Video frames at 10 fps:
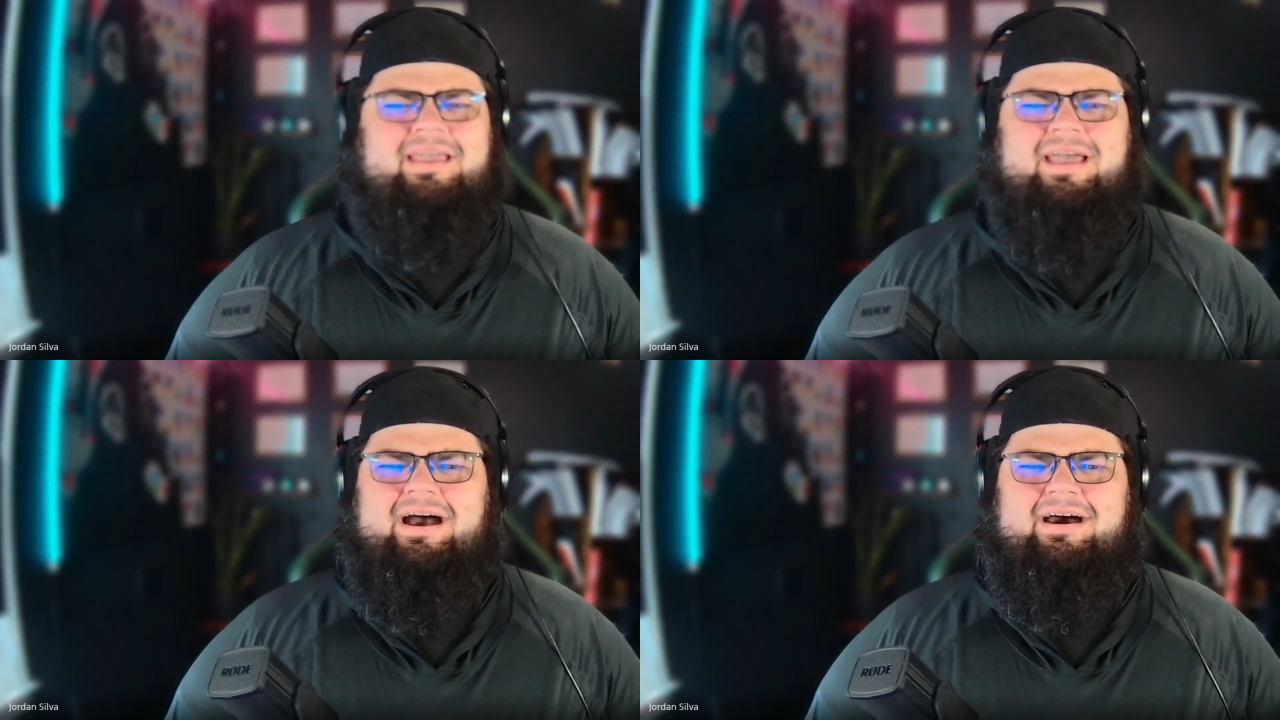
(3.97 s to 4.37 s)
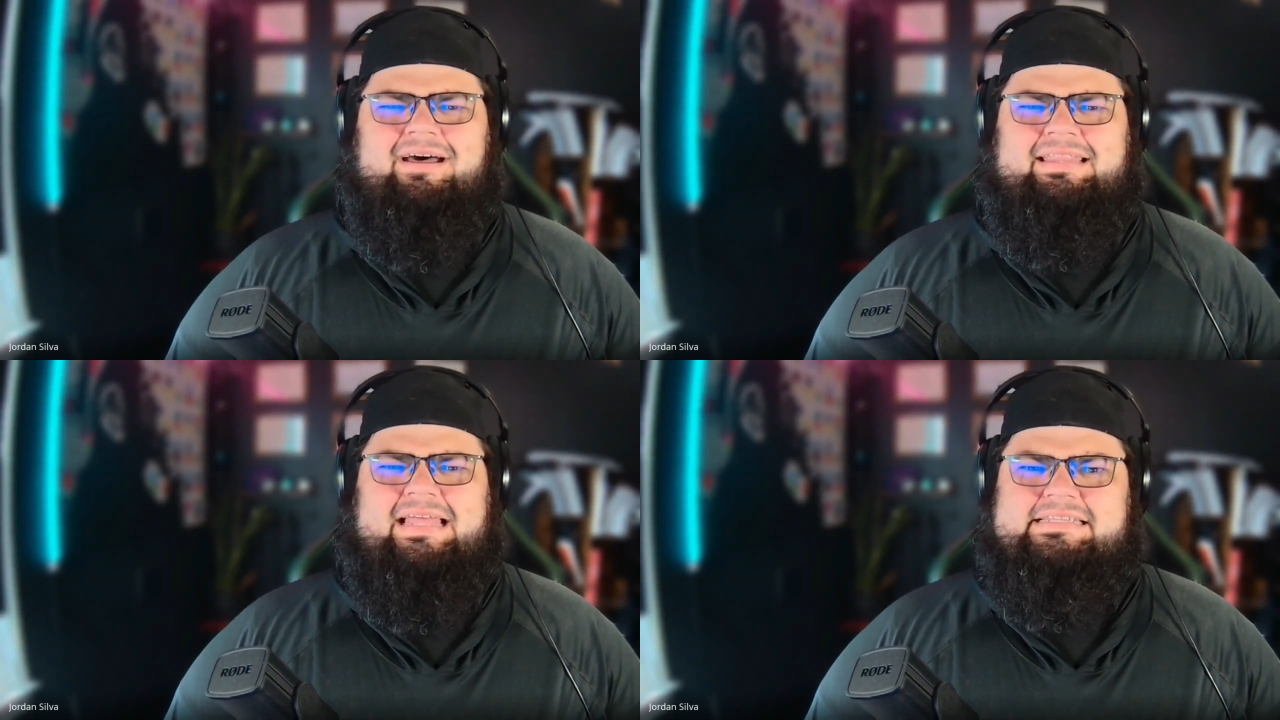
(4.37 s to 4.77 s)

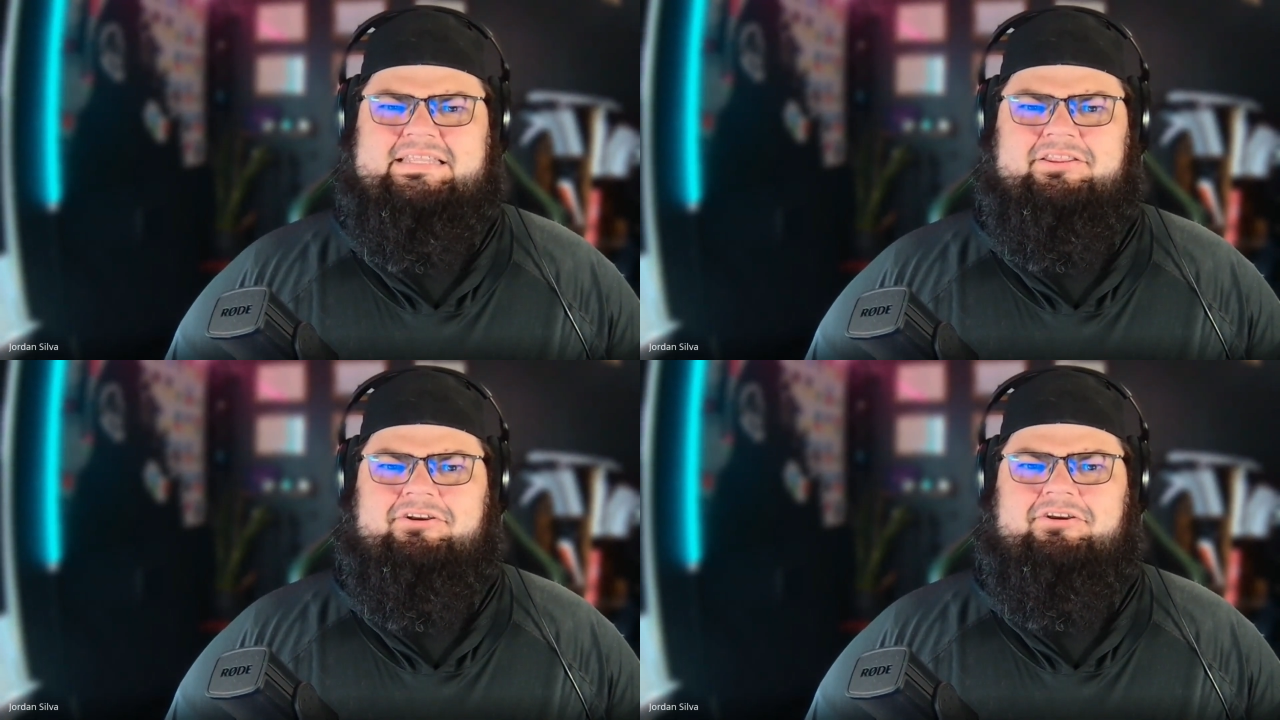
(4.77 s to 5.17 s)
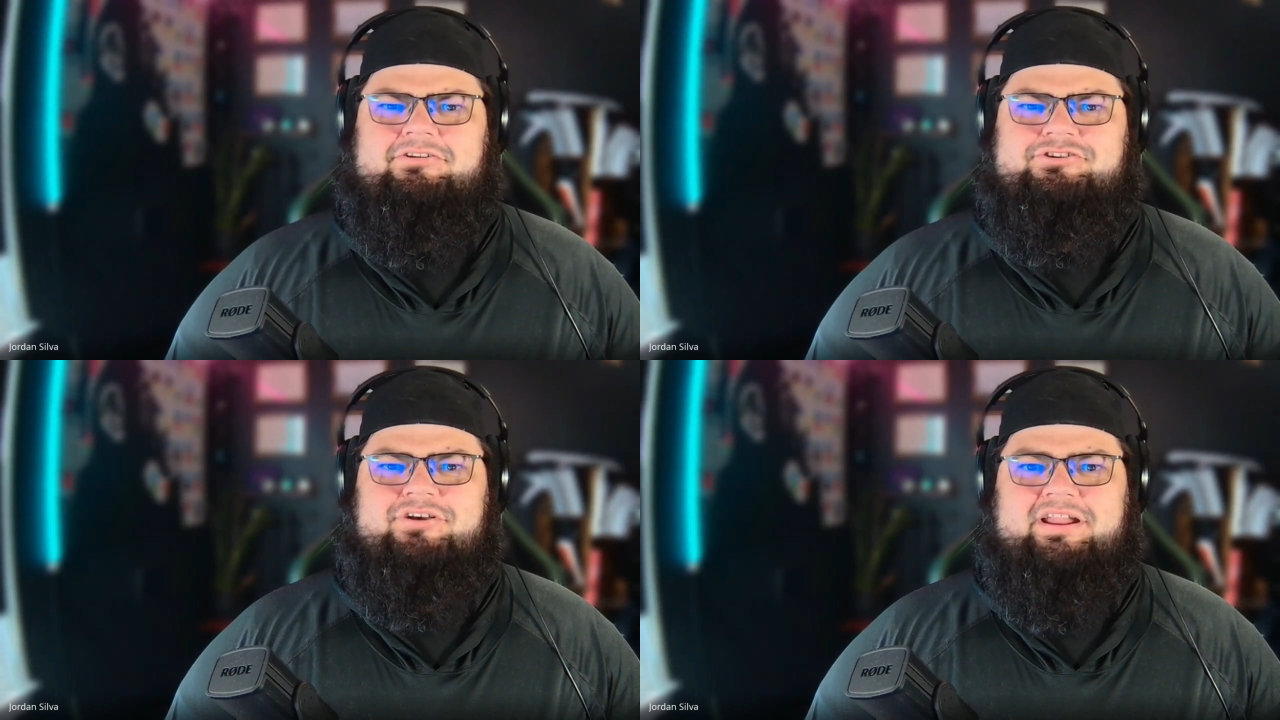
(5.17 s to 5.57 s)
Lesson learned.
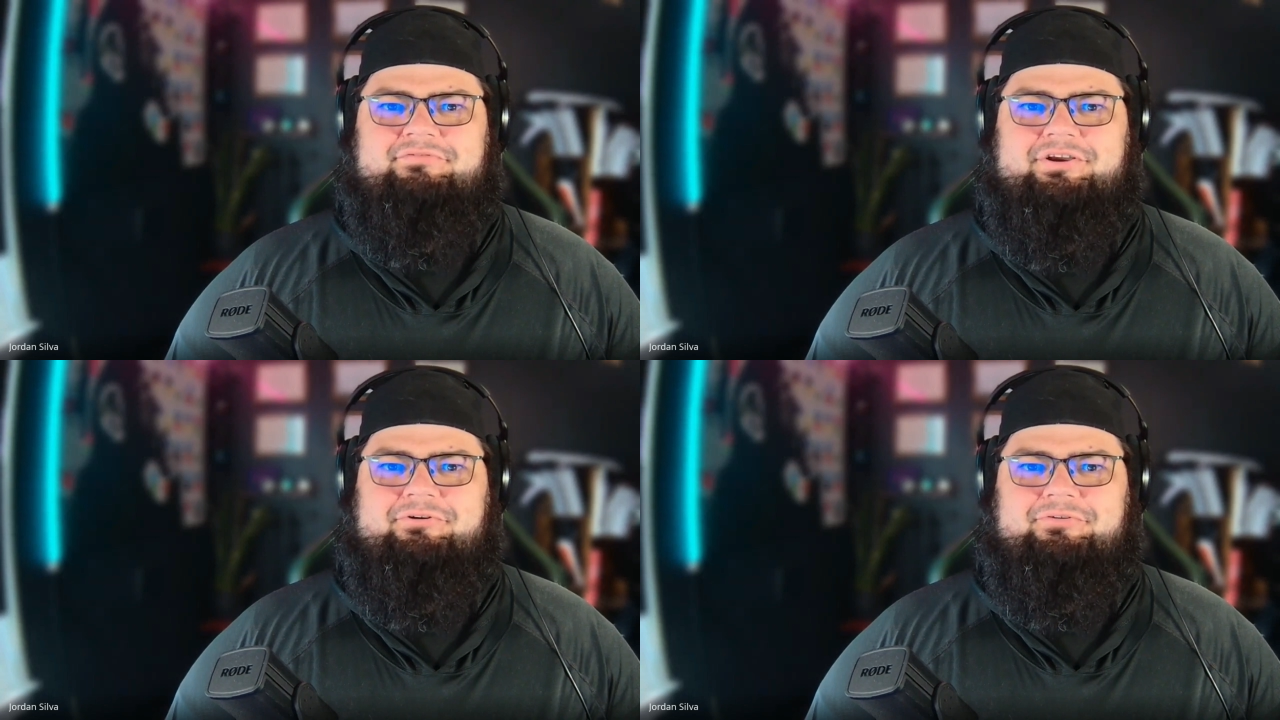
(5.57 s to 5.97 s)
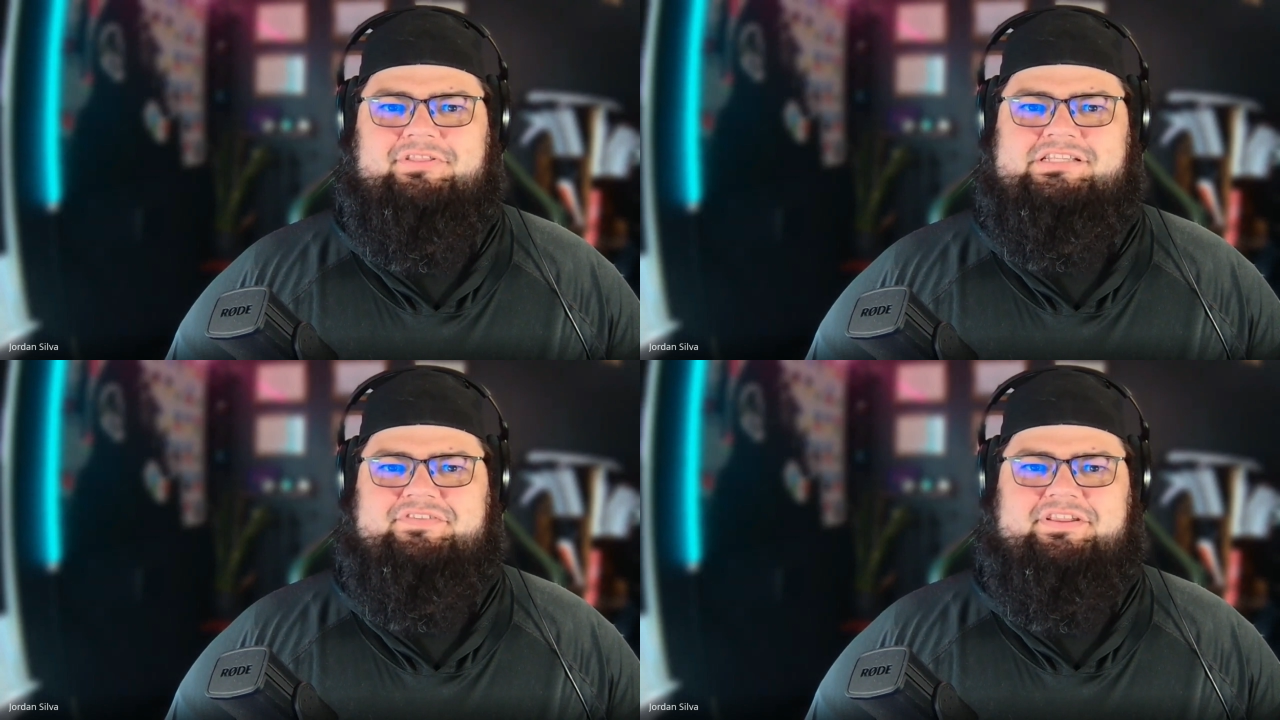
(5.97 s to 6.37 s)
Trying to record
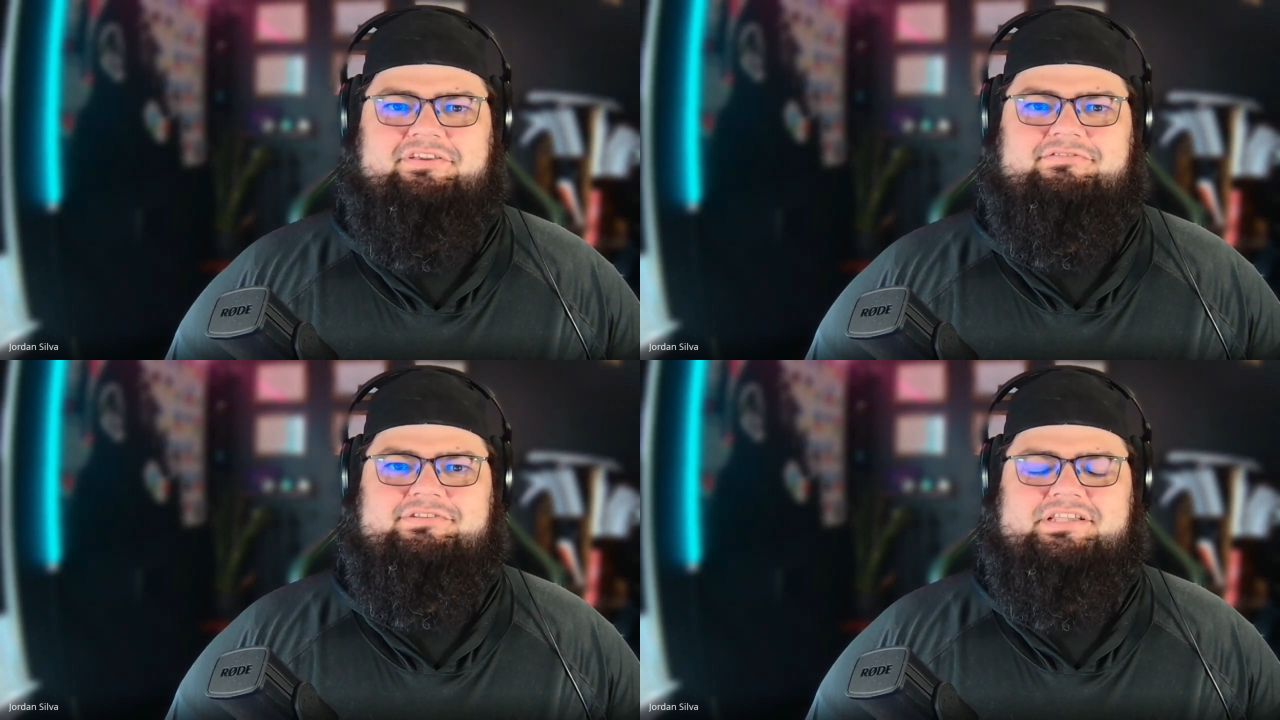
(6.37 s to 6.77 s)
these videos